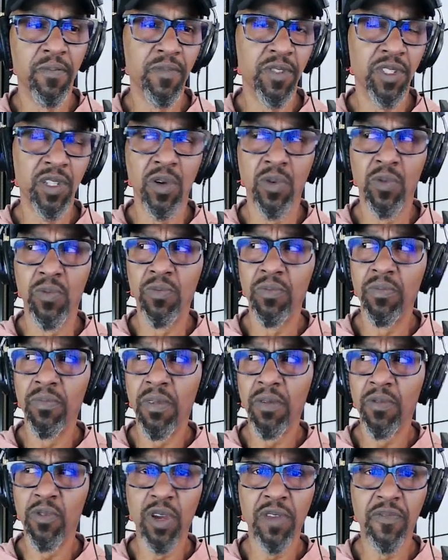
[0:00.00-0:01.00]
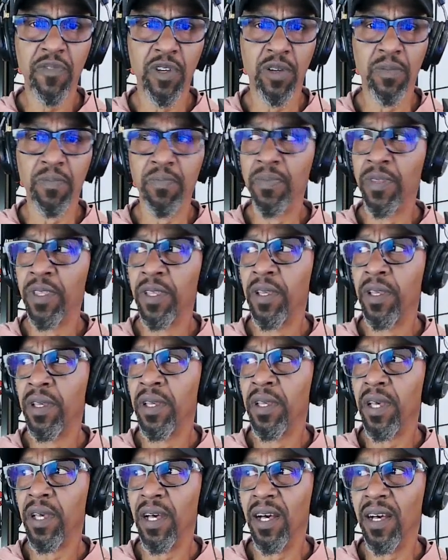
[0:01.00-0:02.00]
So great film.
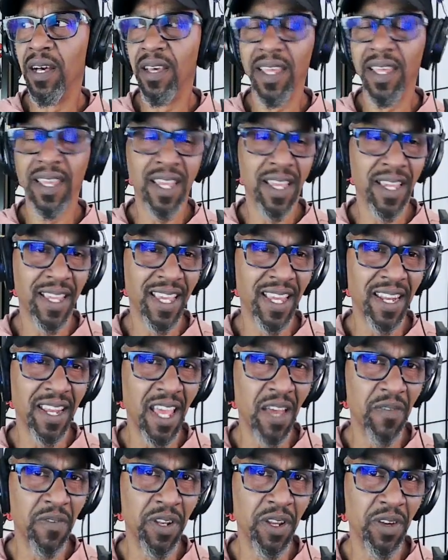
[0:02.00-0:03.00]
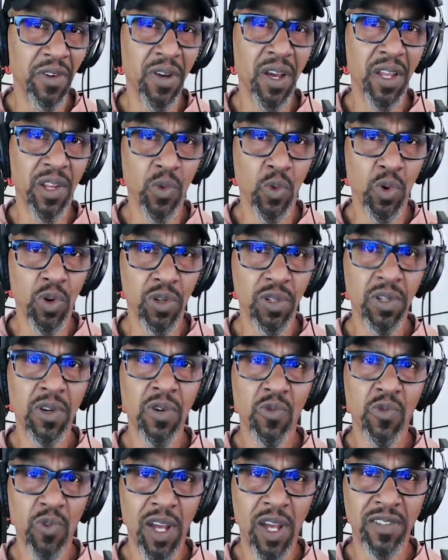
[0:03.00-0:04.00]
Again, I have on here Underworld,
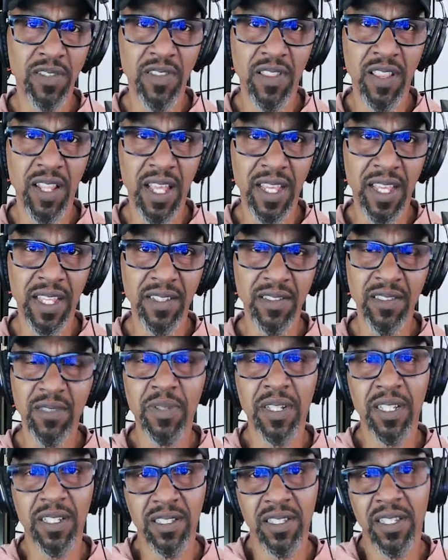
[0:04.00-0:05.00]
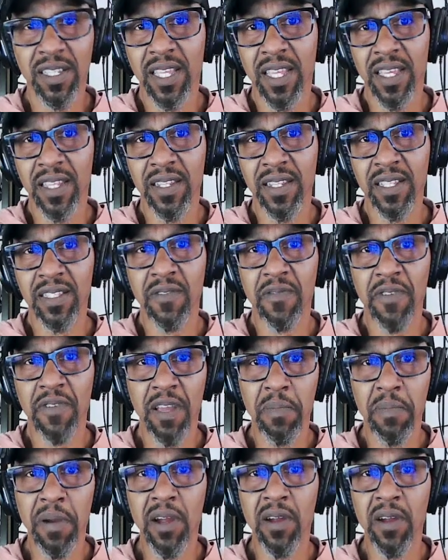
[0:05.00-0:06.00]
Rise of the Lycans, because again, it's a
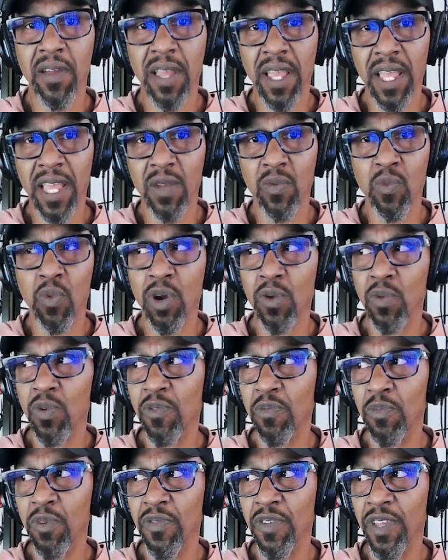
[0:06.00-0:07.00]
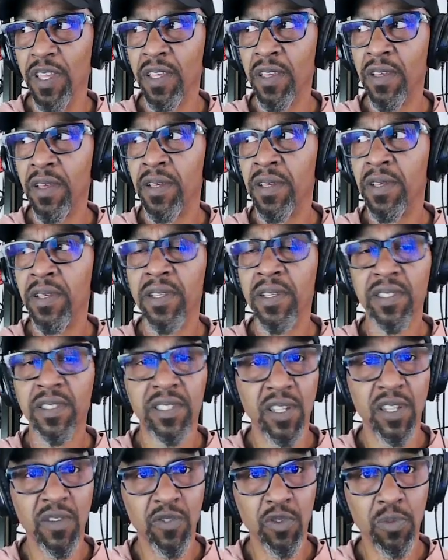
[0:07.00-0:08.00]
vampire and werewolf movie.
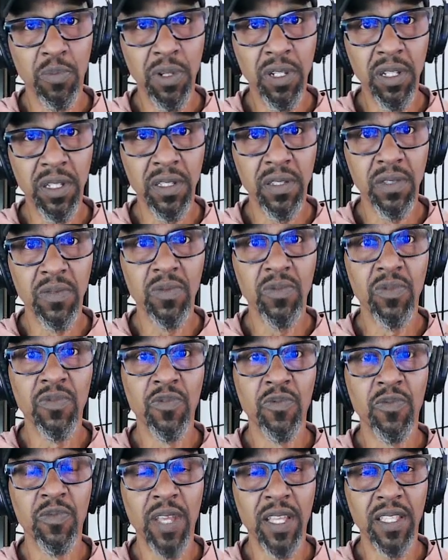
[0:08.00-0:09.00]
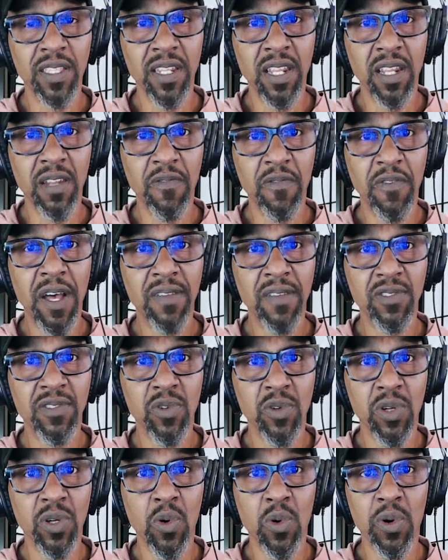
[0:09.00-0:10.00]
Silver Bullet, 1985,
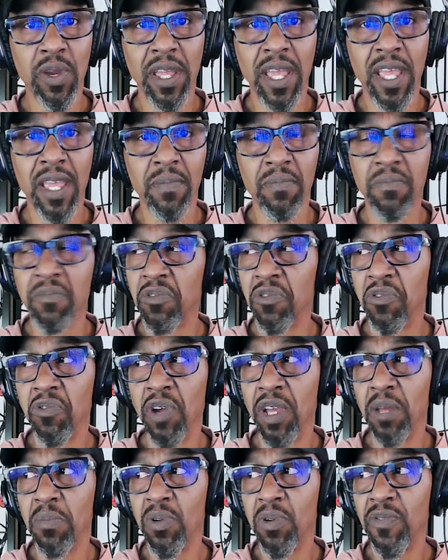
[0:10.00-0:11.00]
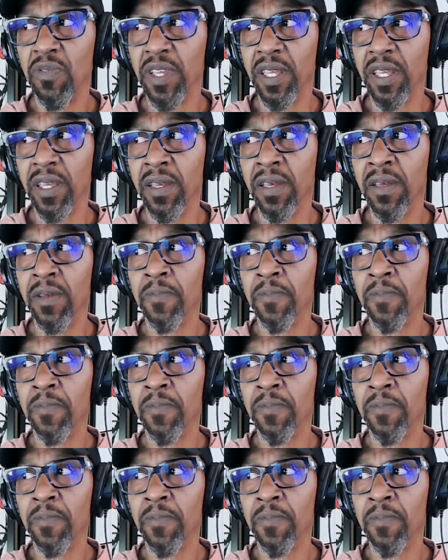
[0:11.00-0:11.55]
starring Corey Haim. Great movie.